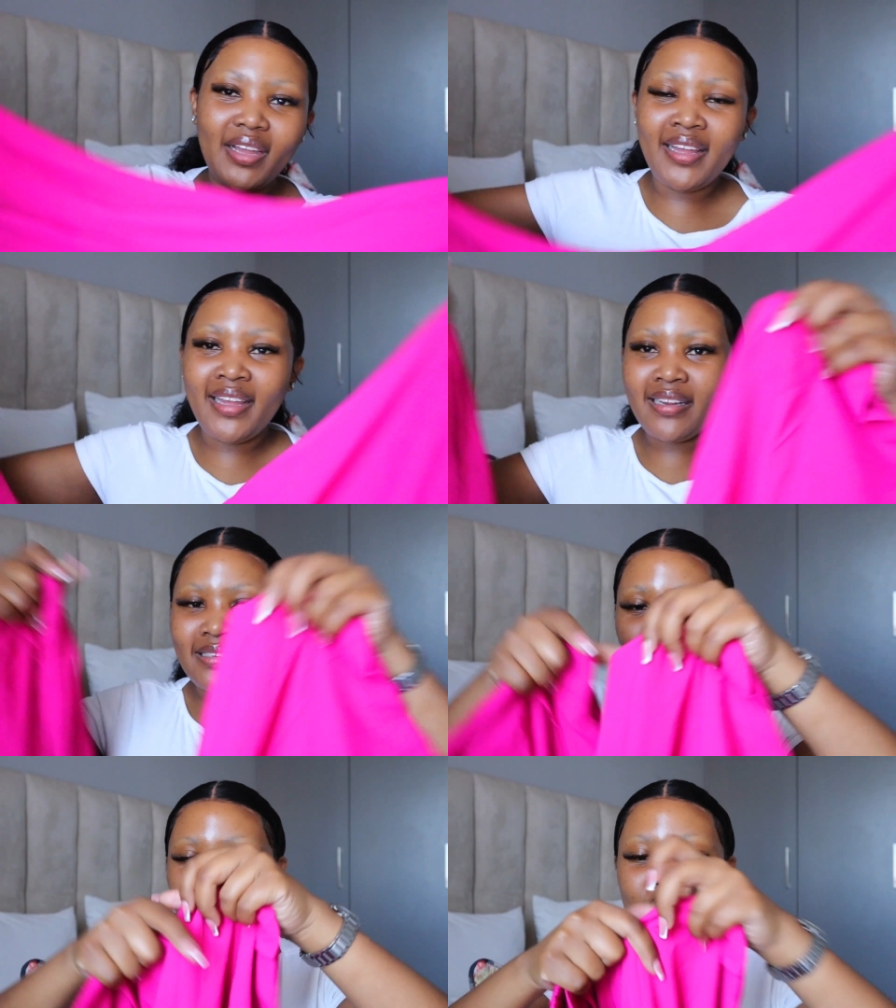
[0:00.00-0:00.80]

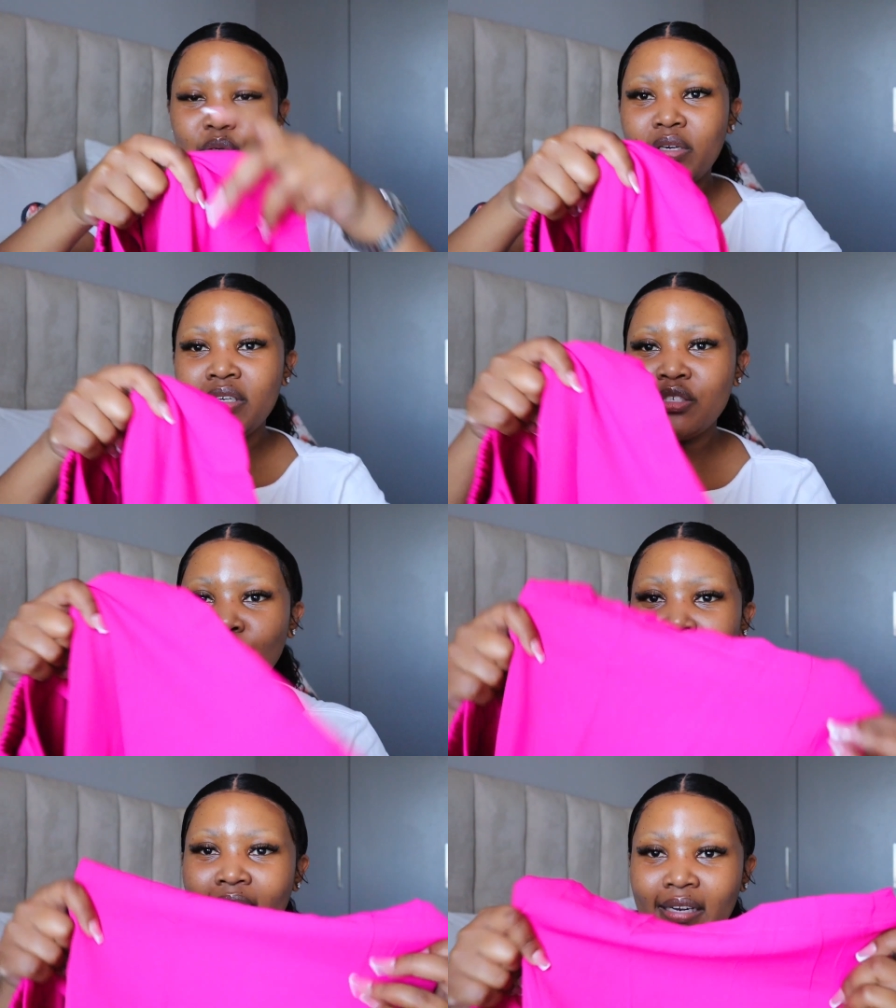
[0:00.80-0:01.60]
and also it
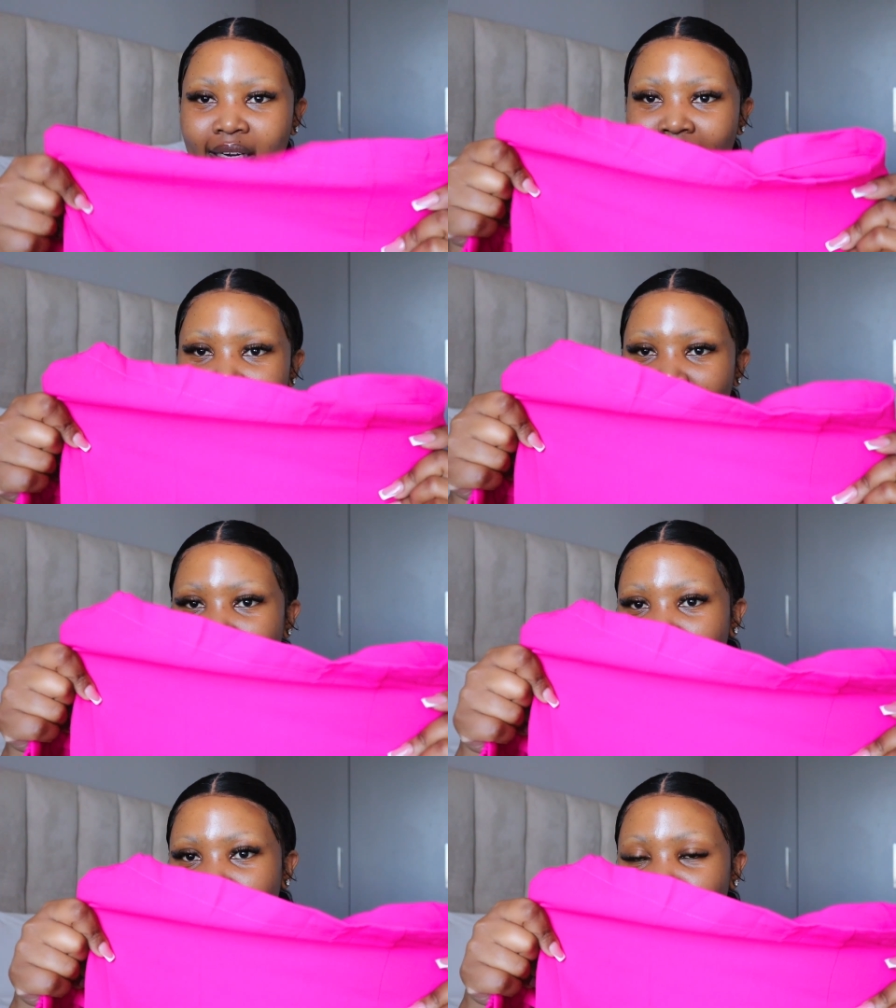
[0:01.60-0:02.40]
is wide
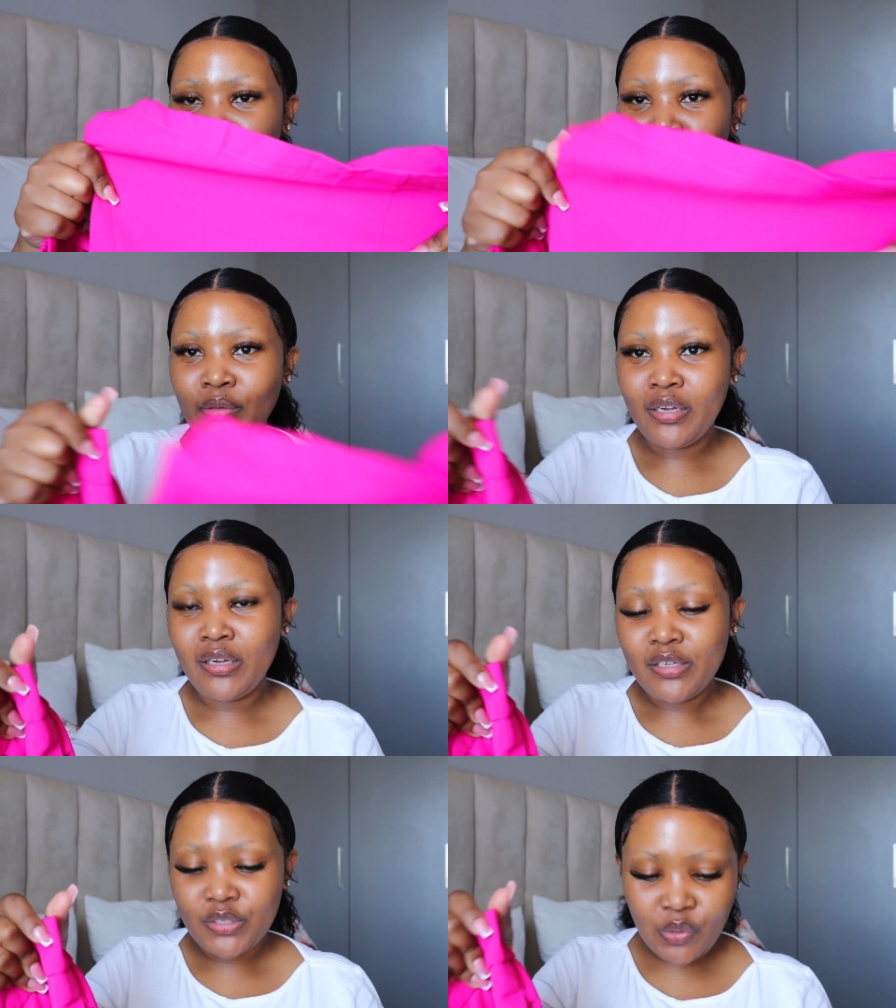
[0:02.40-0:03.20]
leg, you know,
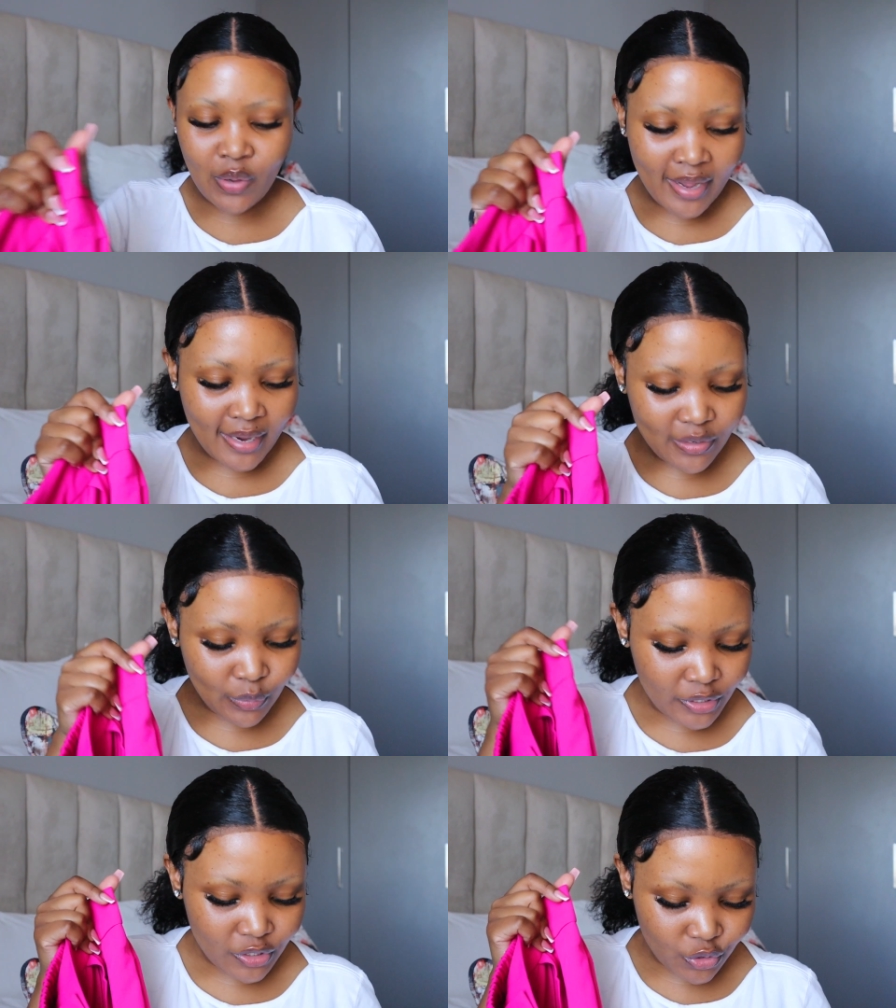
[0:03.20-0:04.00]
so I
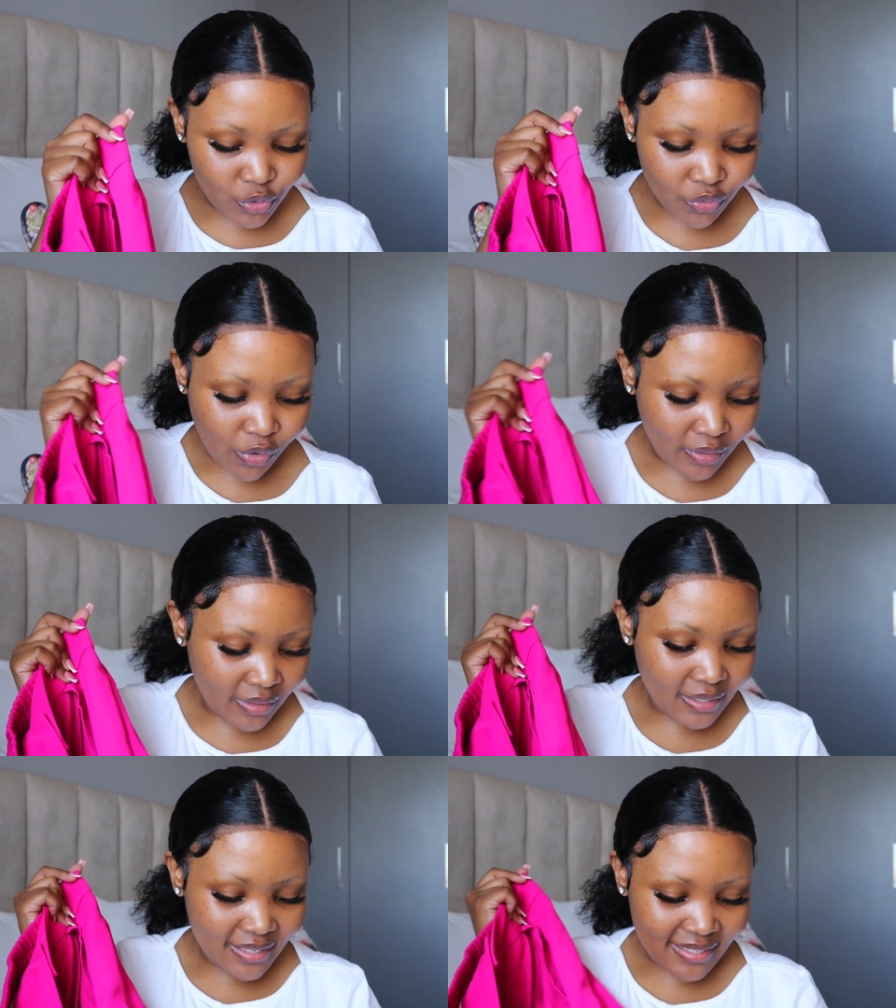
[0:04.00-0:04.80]
can't wait to
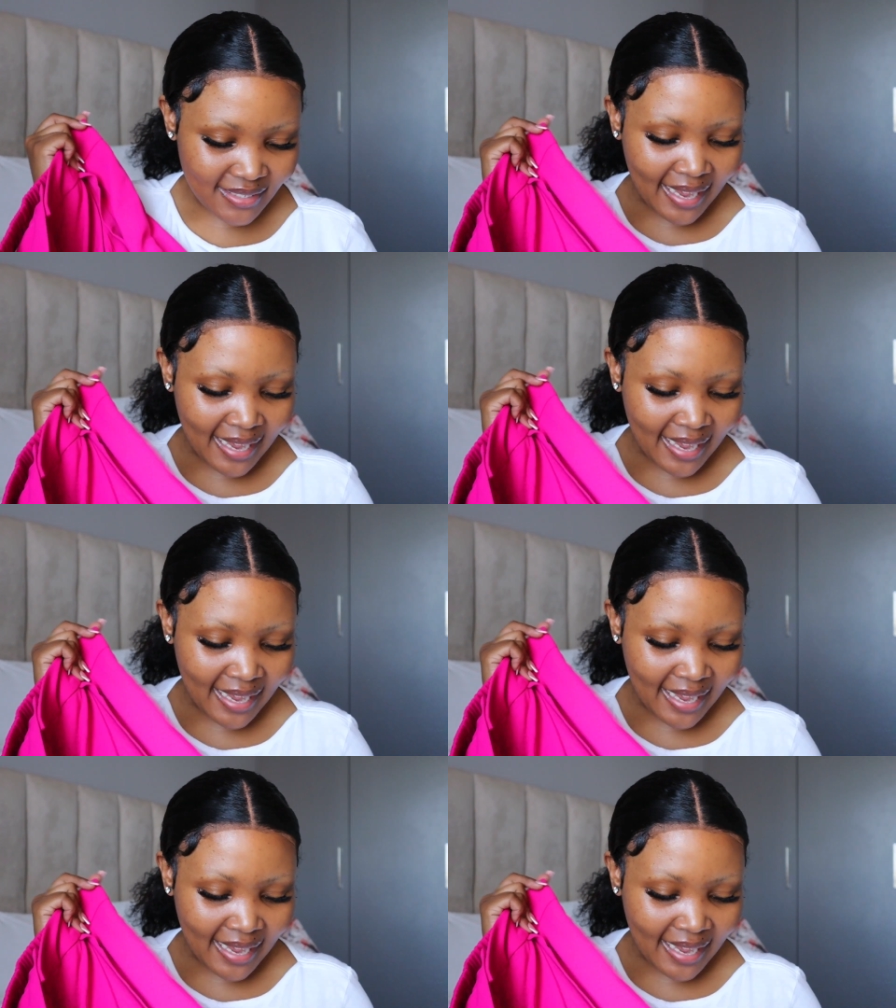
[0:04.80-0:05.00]
rock these.